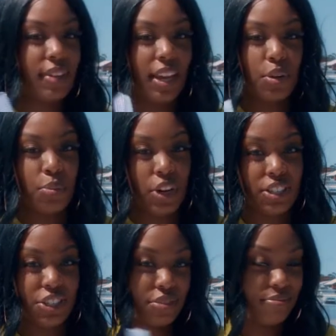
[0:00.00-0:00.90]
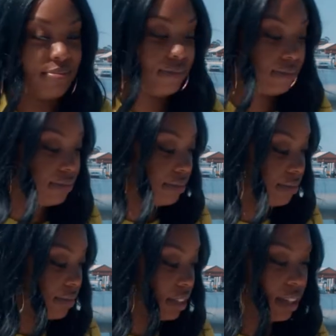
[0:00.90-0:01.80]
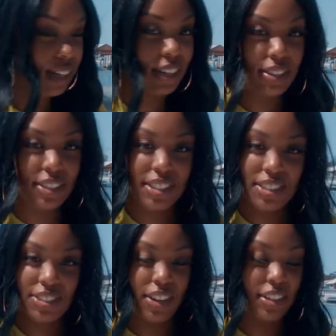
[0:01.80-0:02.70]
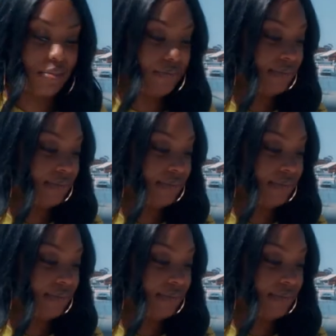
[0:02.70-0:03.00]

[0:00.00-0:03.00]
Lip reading: and a brush. Okay, let's get started.